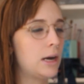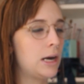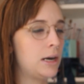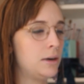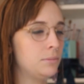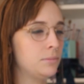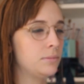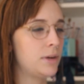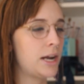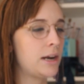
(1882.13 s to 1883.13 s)

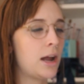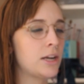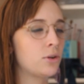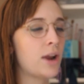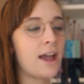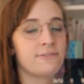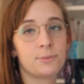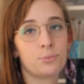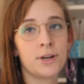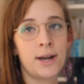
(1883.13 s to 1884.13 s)
and I don't have to
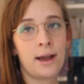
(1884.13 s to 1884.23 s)
print